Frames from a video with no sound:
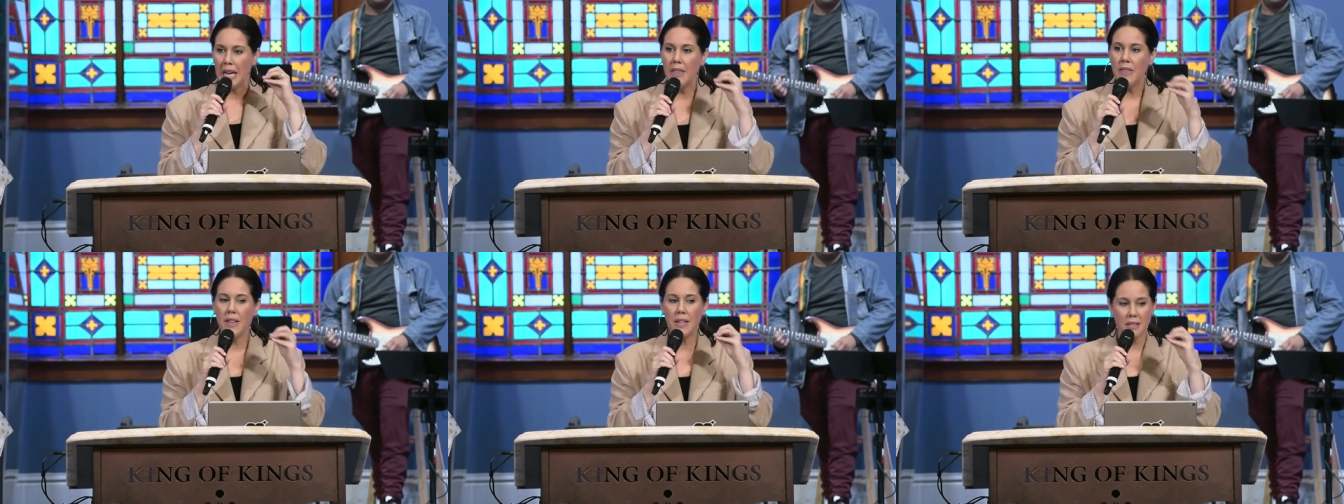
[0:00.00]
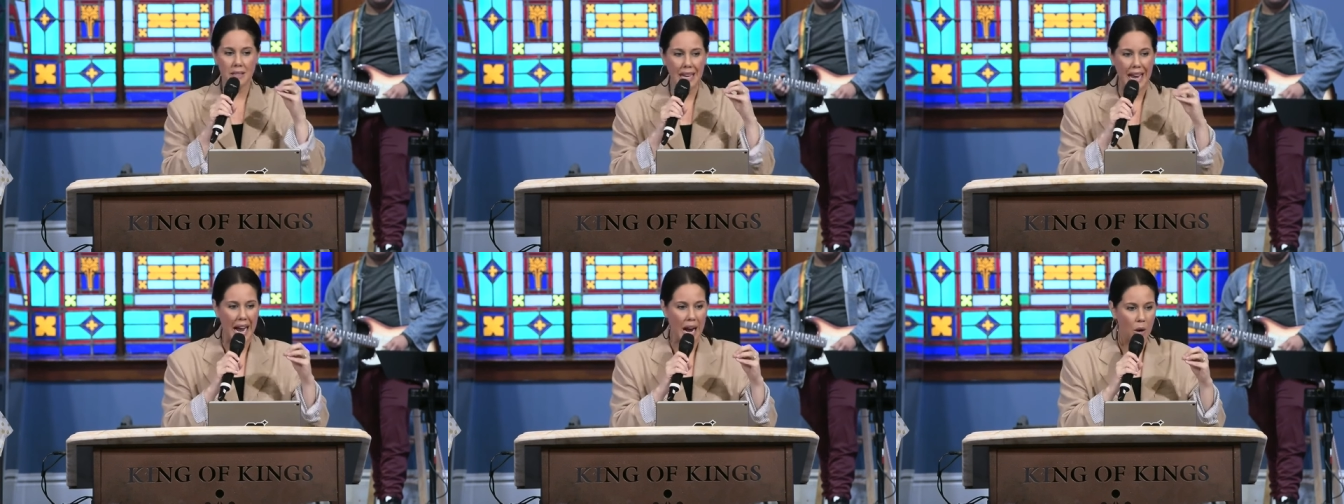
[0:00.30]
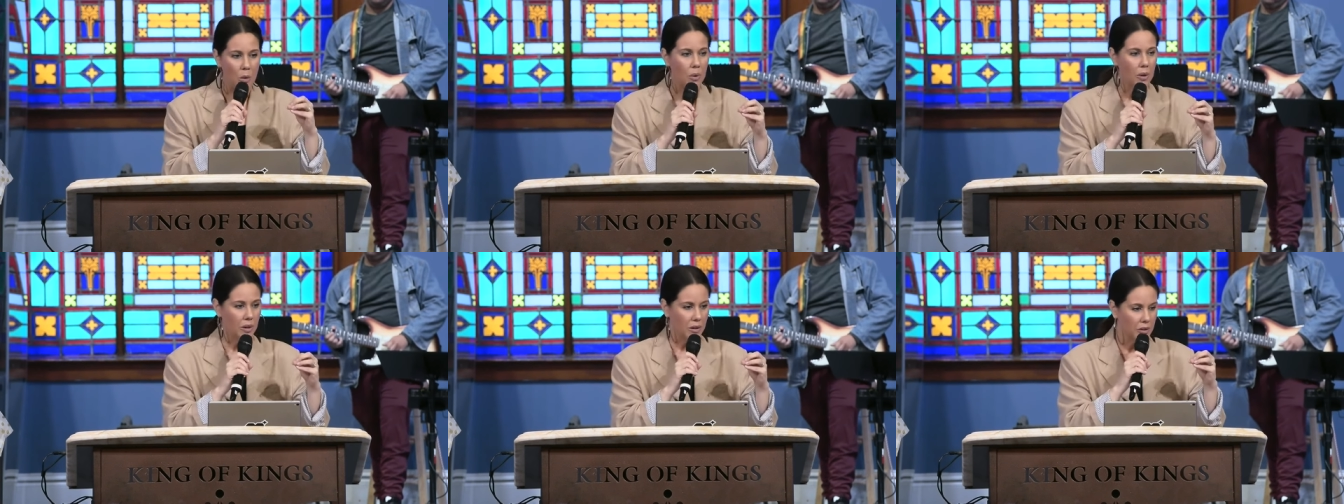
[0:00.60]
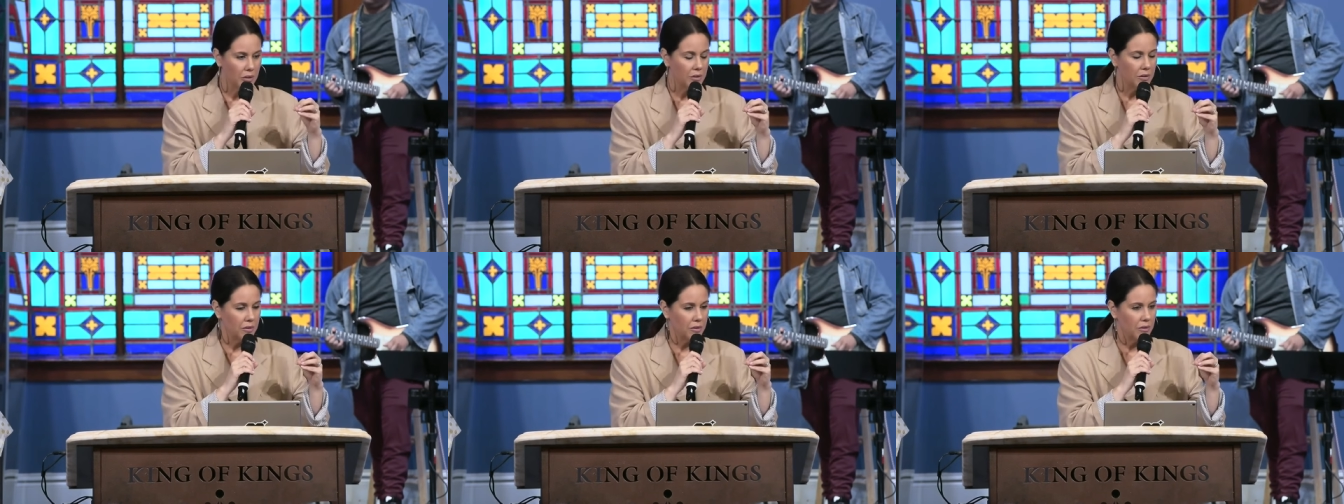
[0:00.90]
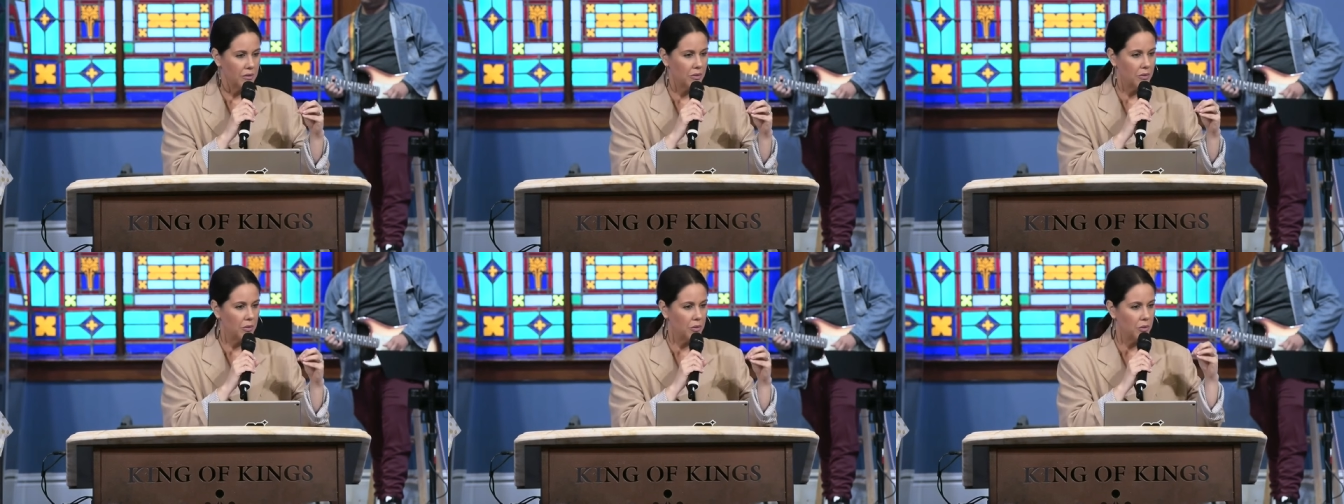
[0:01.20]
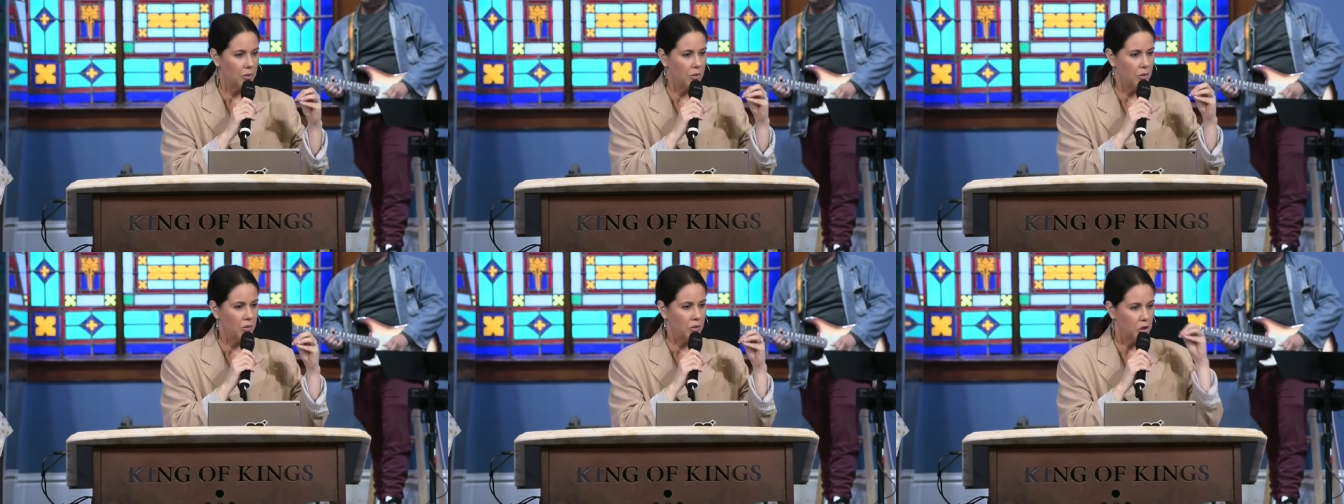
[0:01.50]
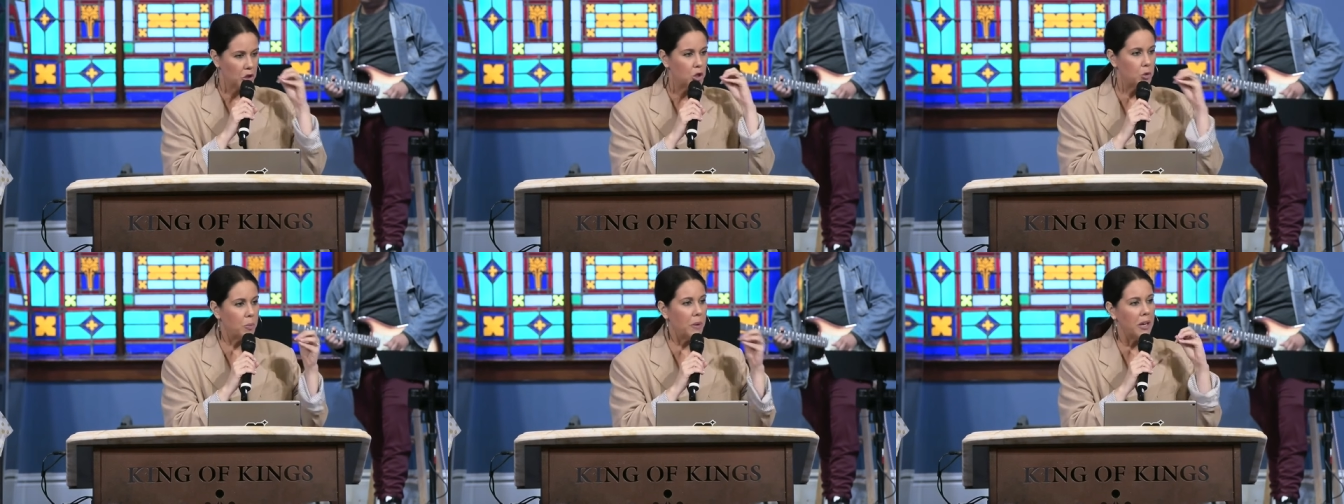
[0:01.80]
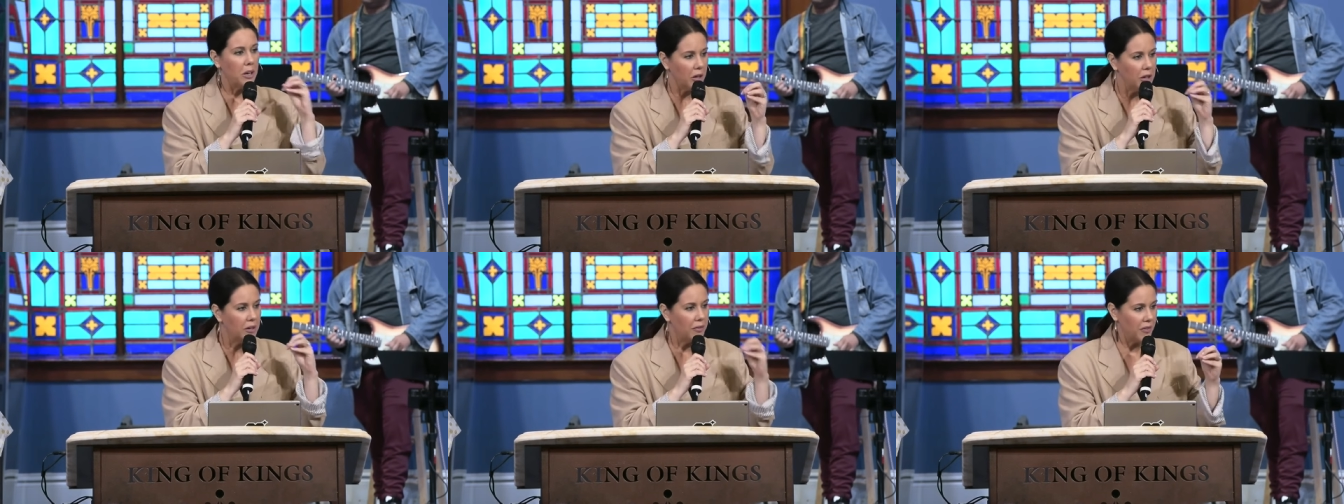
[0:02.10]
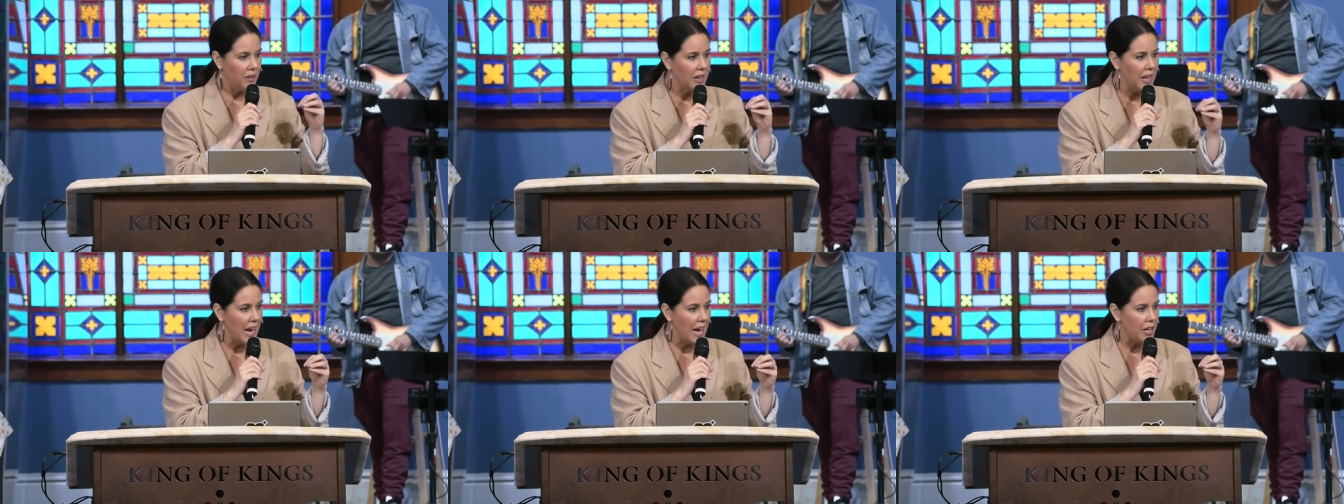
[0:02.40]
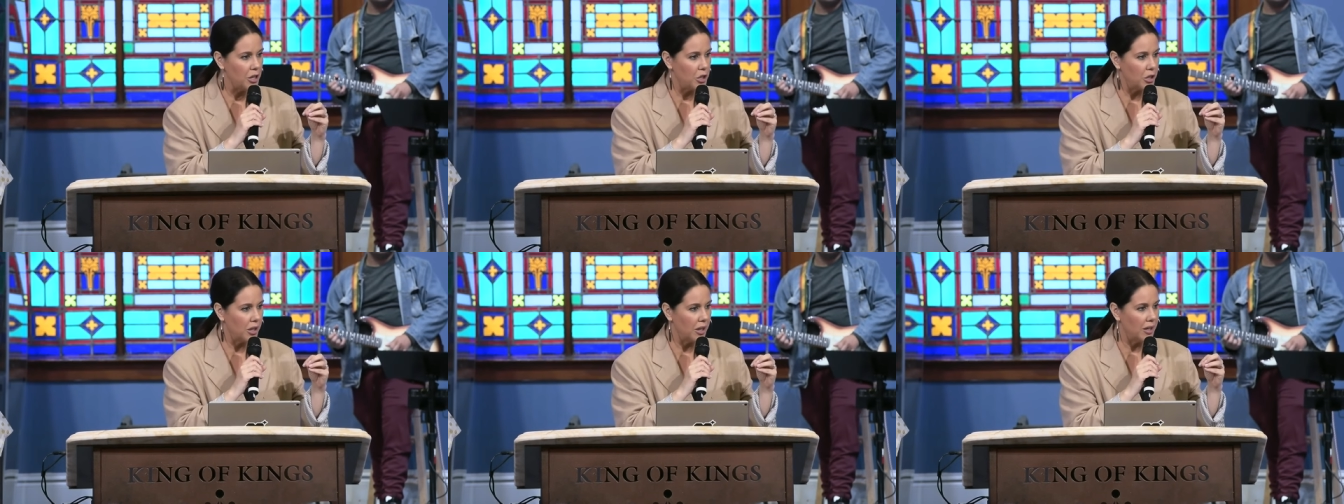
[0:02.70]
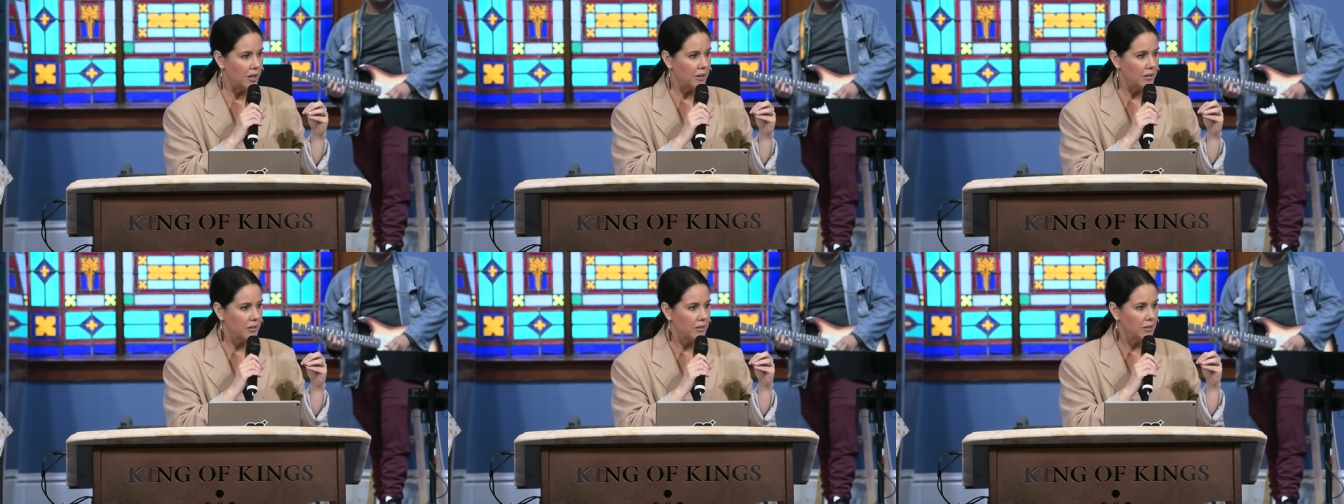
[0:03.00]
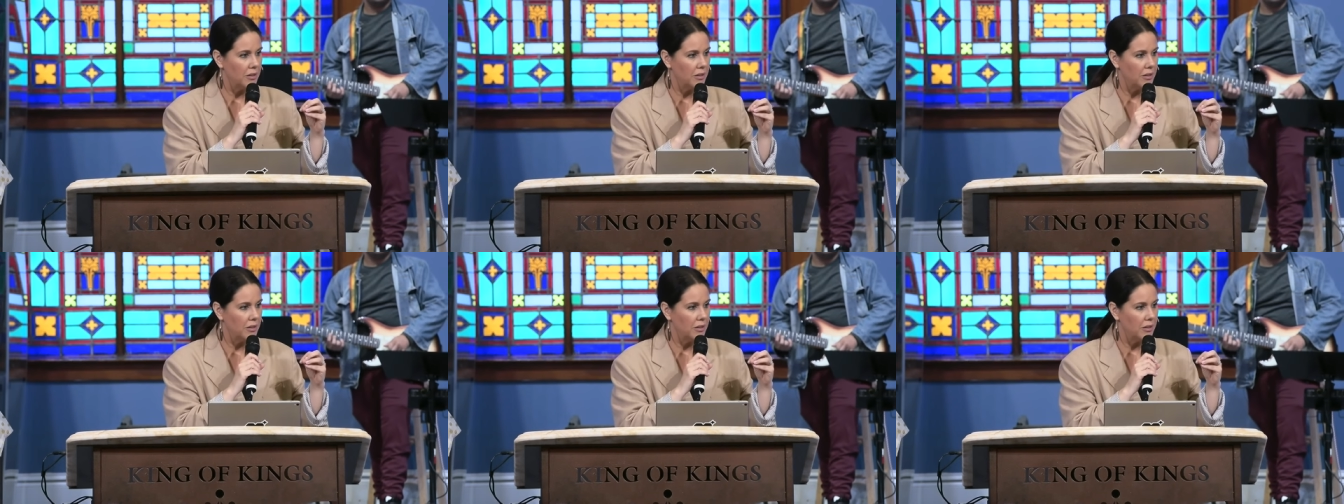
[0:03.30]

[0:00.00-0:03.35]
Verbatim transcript: in this hour, the spirit of Elijah